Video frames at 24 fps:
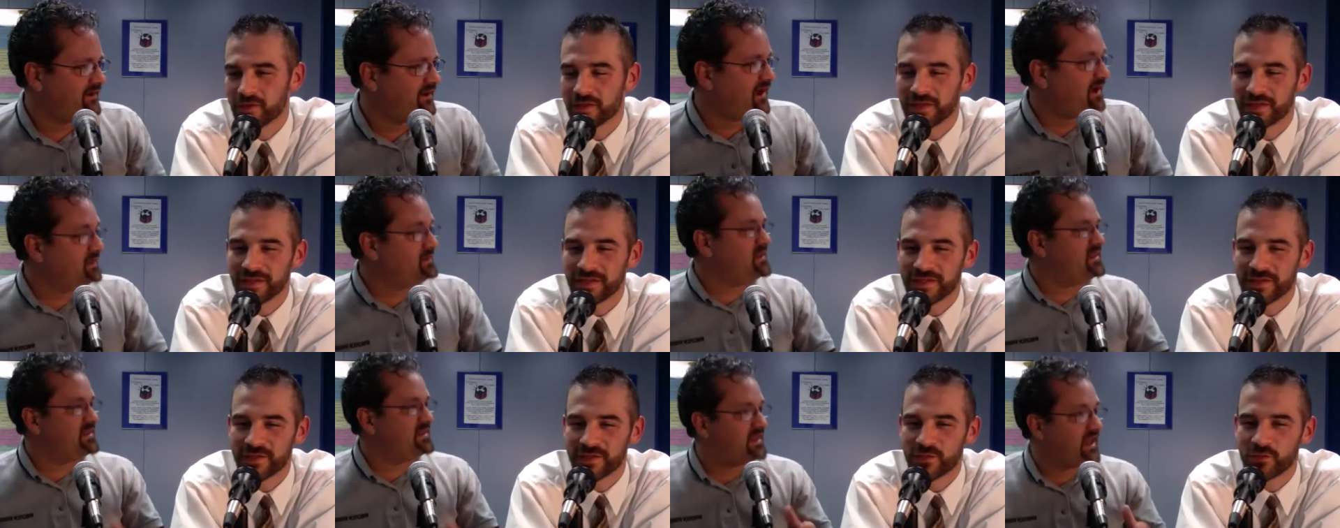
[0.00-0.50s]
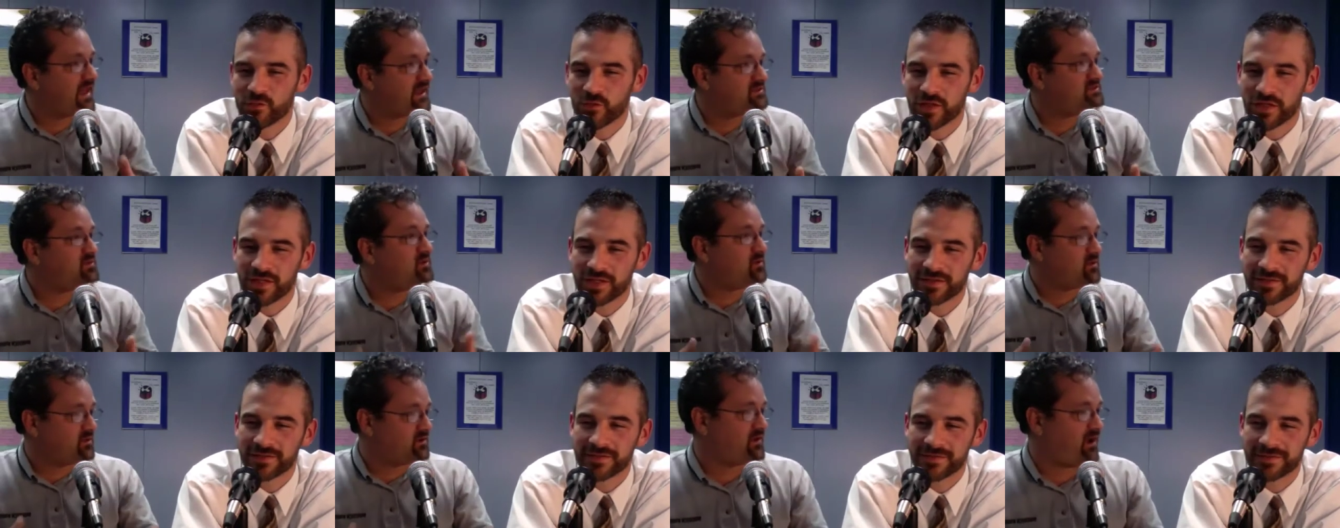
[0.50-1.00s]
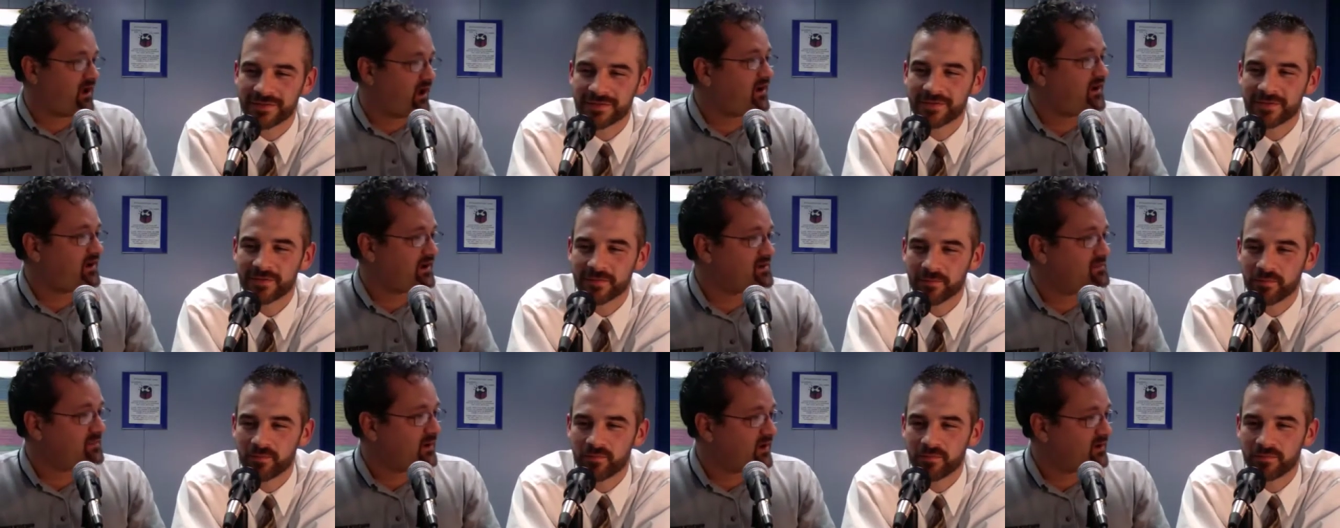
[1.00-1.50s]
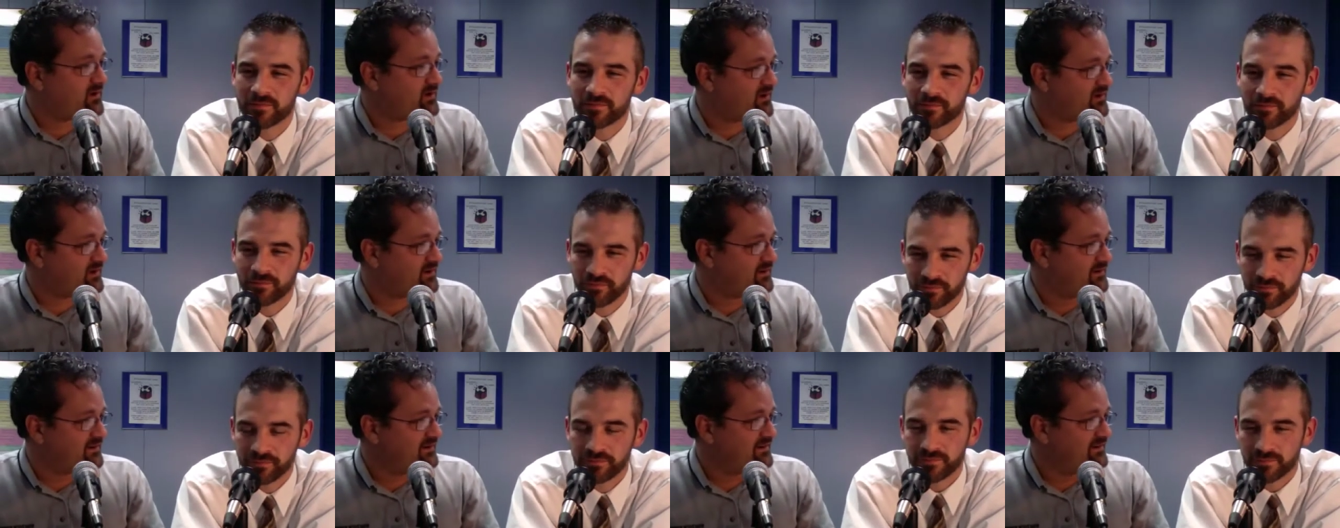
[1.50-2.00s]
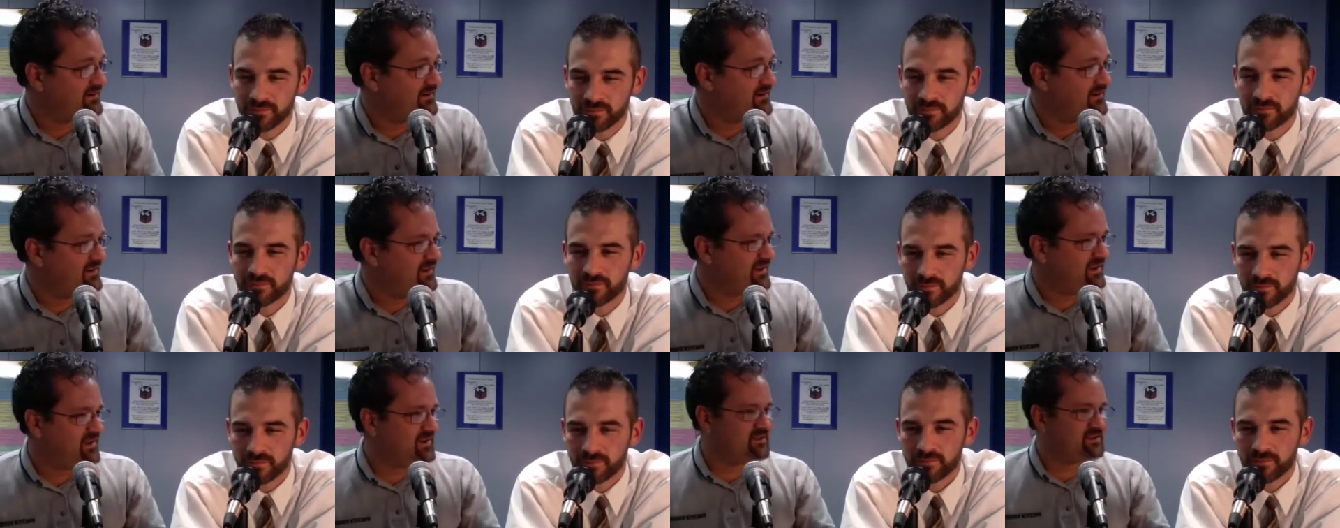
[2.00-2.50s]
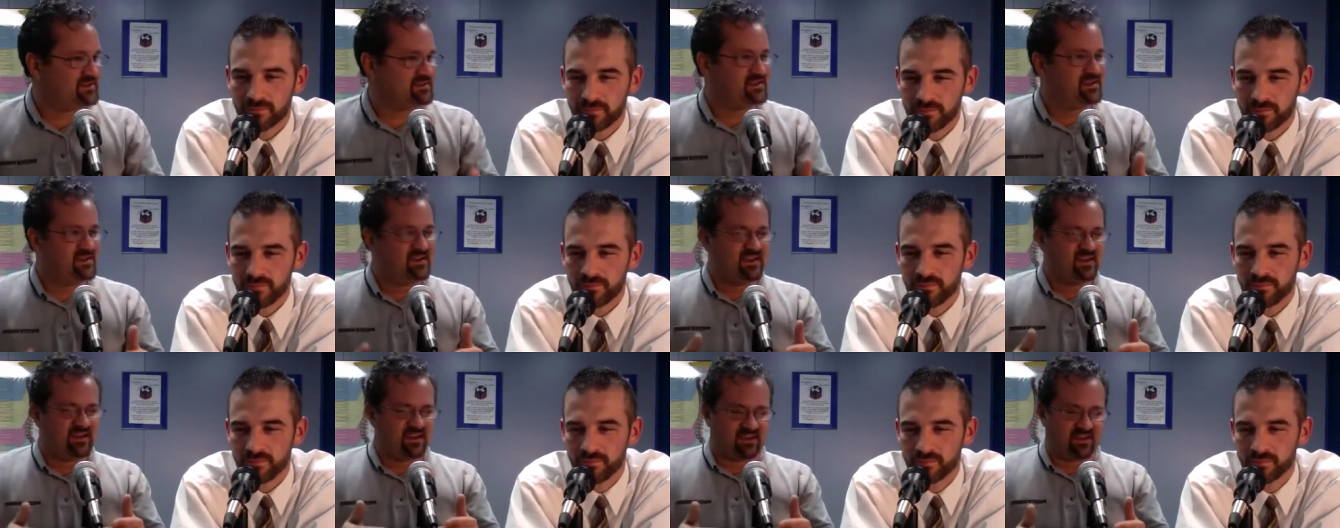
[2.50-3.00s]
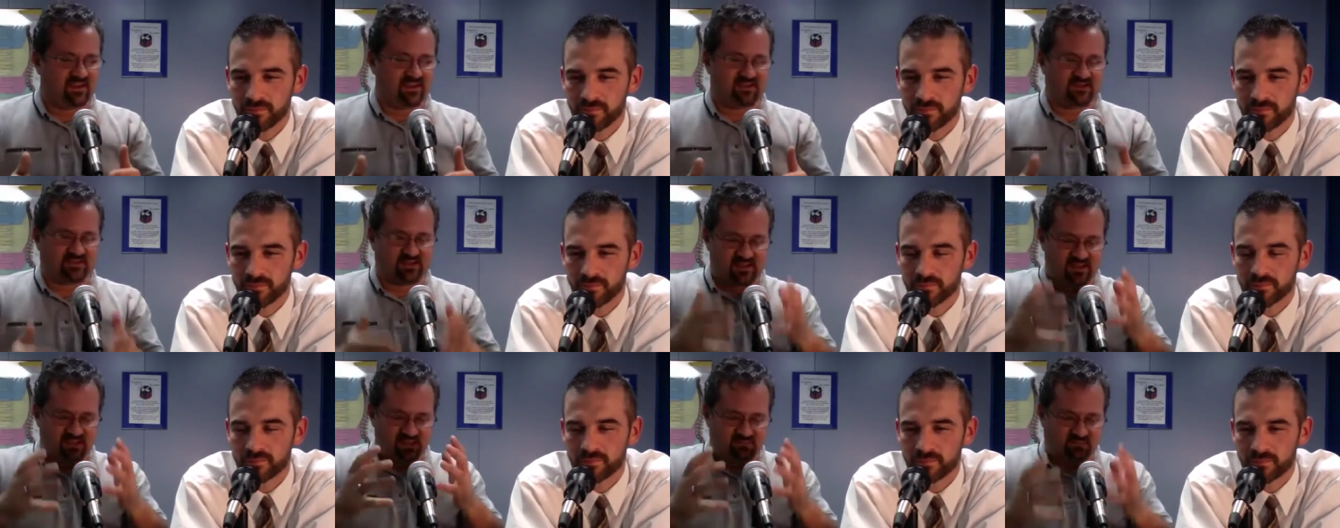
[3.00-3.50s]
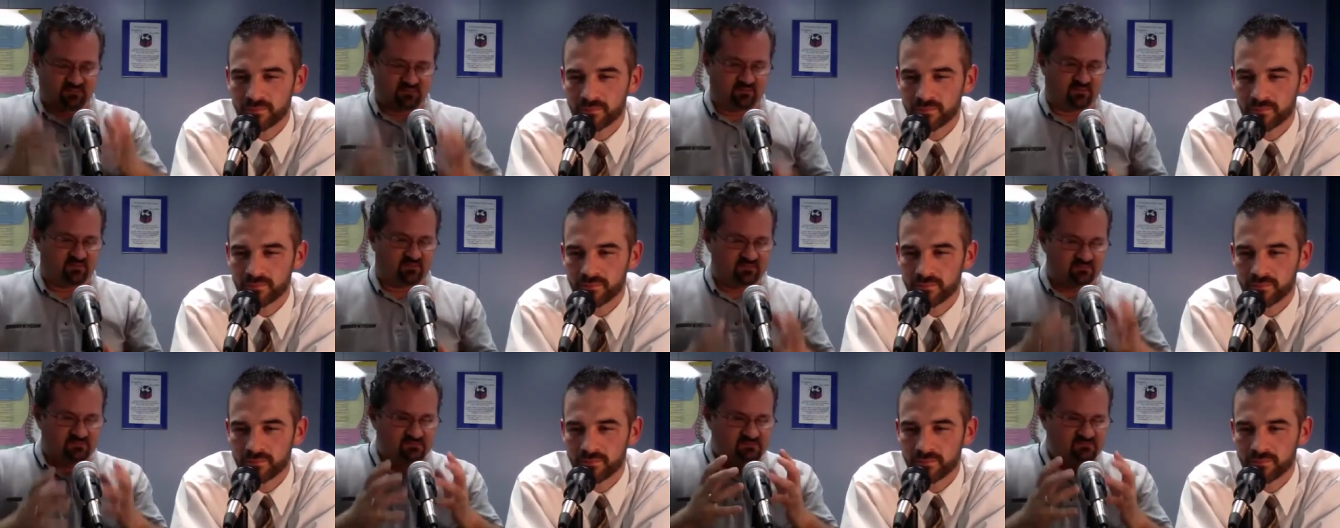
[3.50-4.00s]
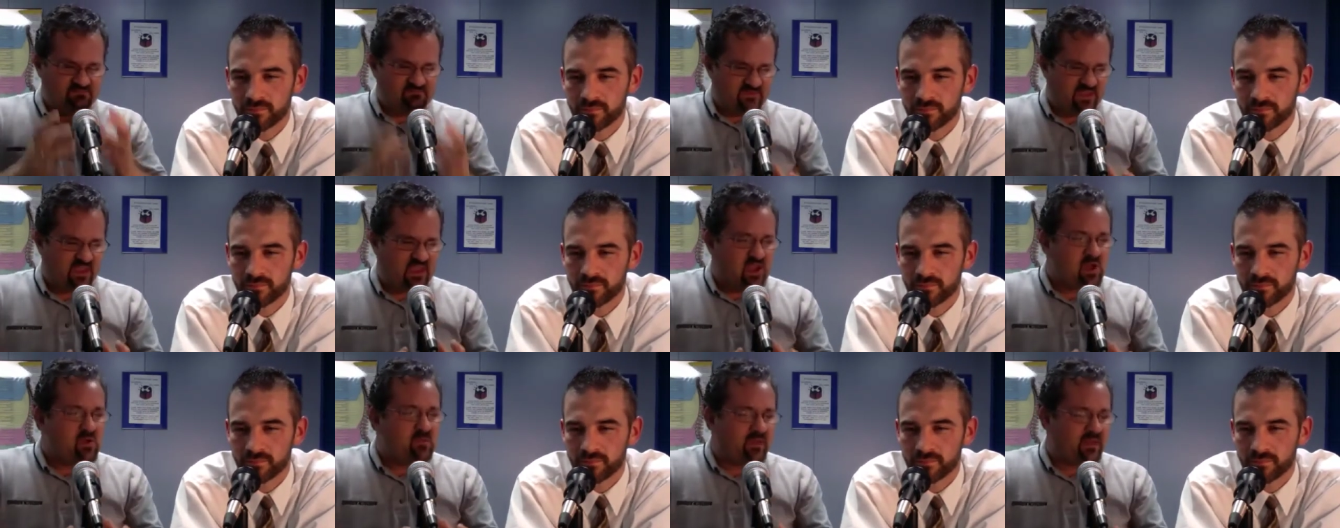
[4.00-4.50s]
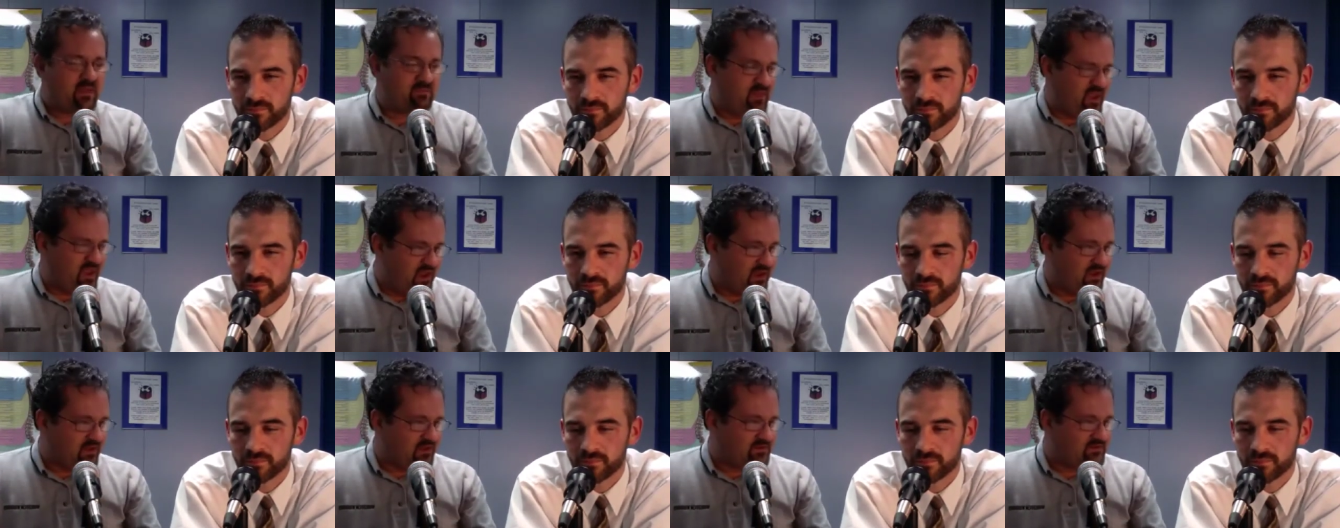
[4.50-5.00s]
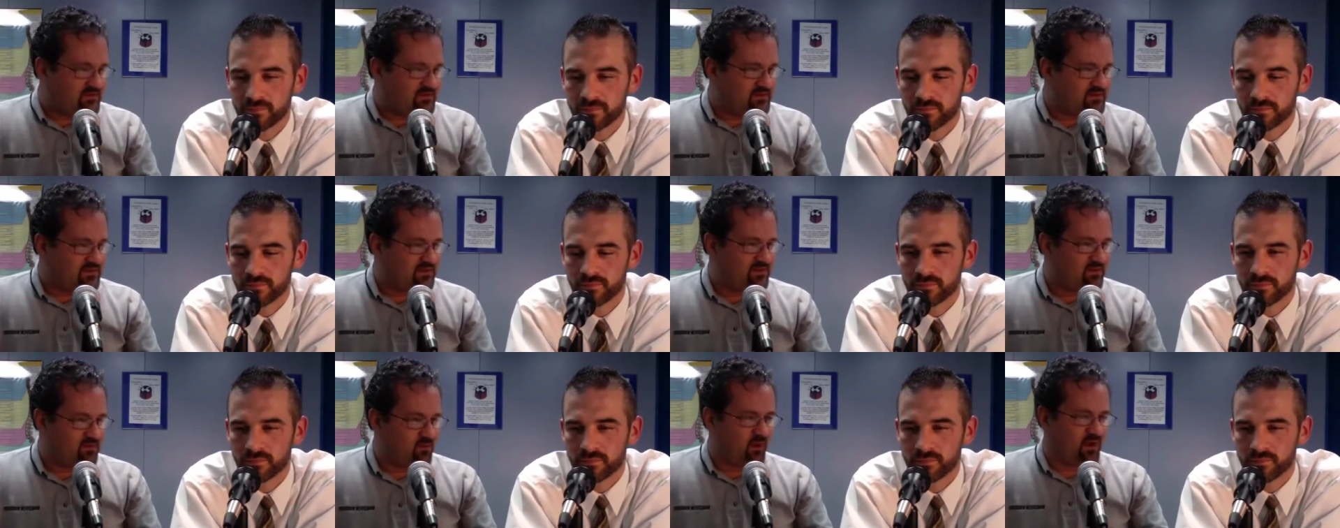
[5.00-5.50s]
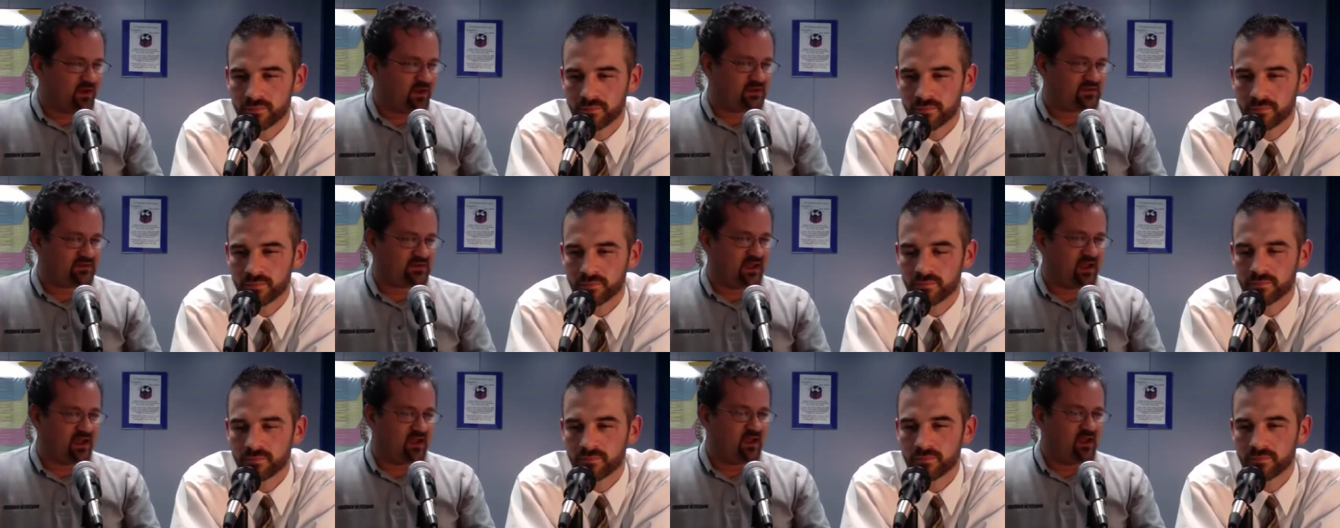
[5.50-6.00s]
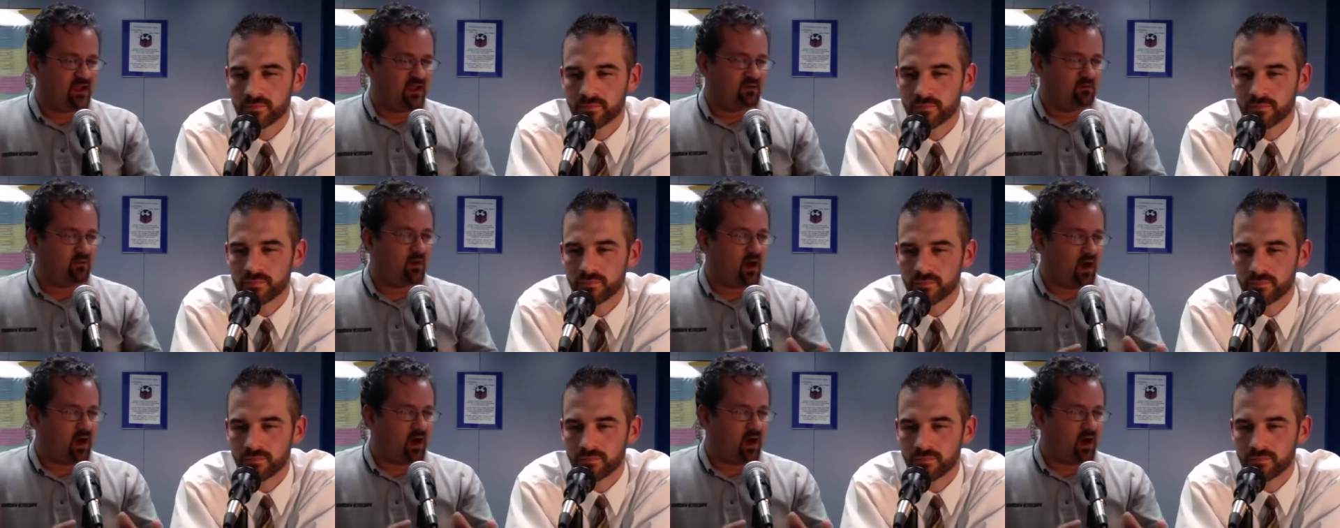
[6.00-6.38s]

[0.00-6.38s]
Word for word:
Speaker 1: I mean, that's what we're talking about here. Is is human beings want to say, well,